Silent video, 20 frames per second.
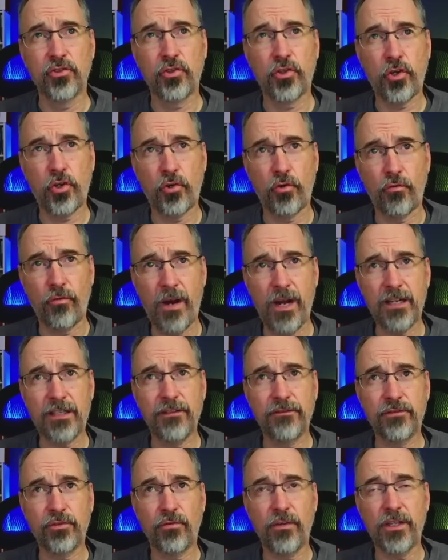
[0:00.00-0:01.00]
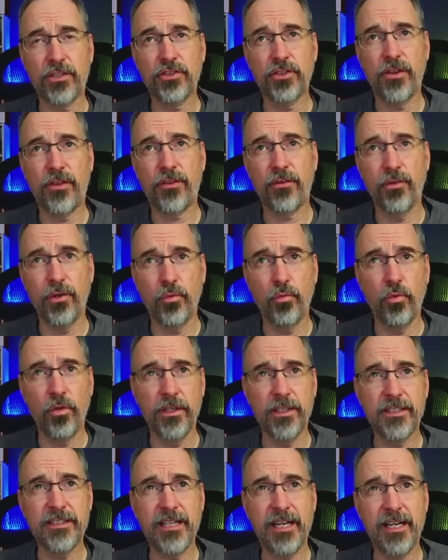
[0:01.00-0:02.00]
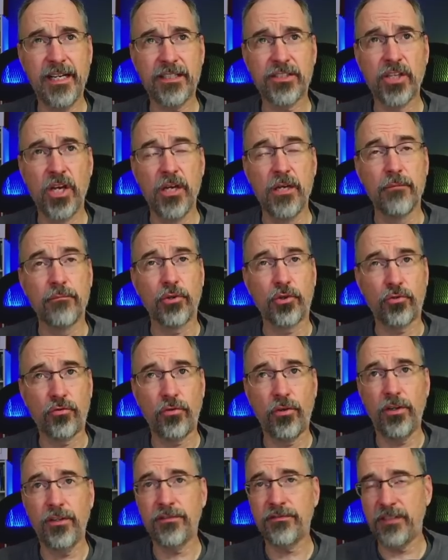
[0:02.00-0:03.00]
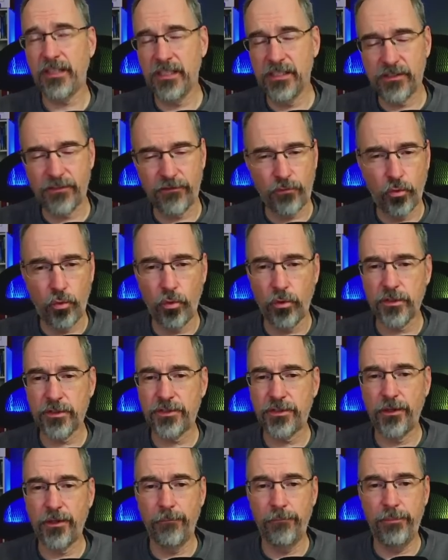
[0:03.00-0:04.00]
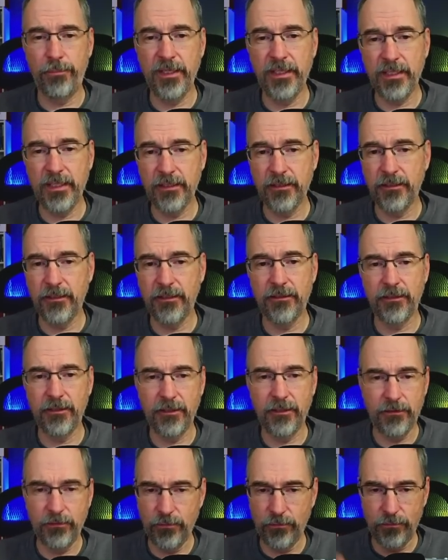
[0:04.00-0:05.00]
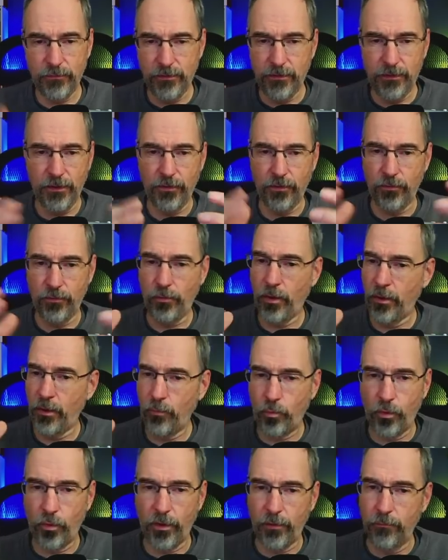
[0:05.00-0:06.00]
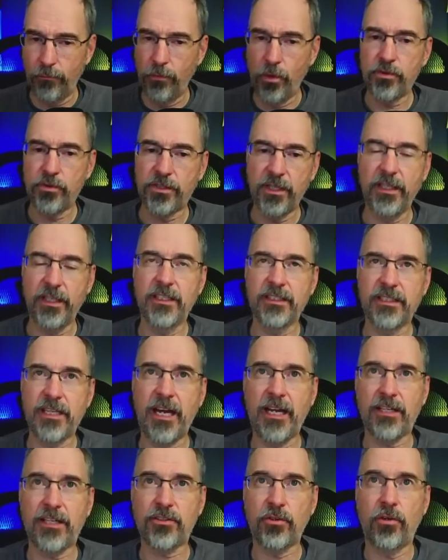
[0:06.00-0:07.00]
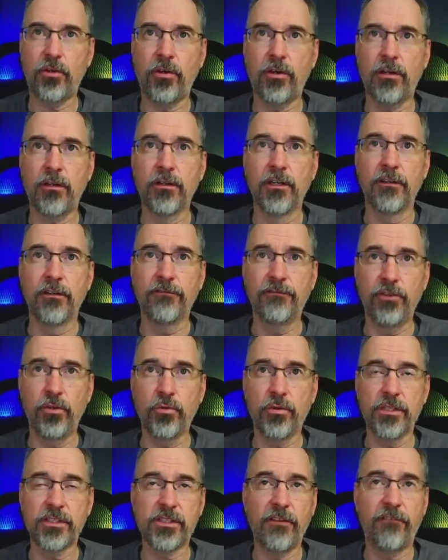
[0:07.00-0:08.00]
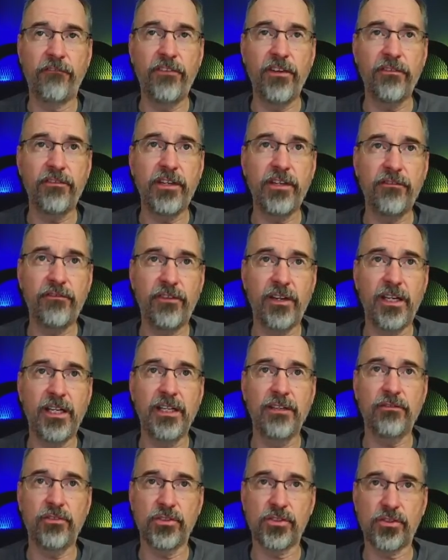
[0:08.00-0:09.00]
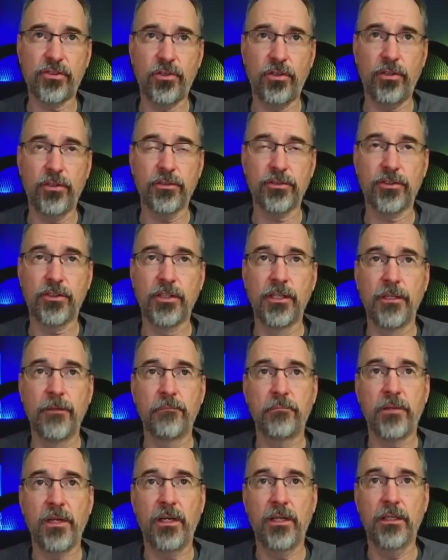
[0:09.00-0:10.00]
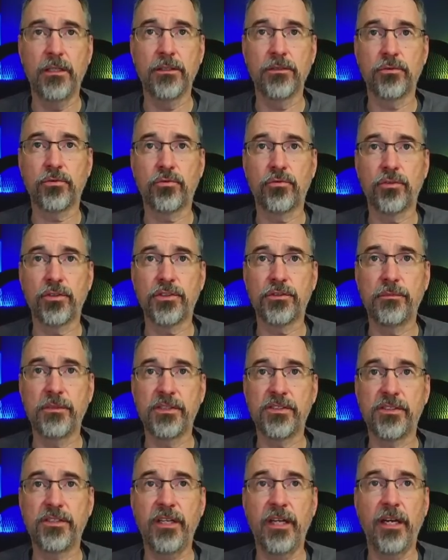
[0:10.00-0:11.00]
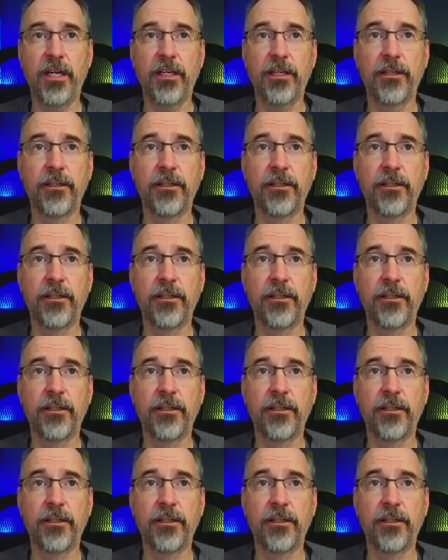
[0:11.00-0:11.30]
Kharkov direction, 31 attacks. Pokrovsk is, of course, the big, where most of the attacks are focused, at 55 assaults on Christmas Day.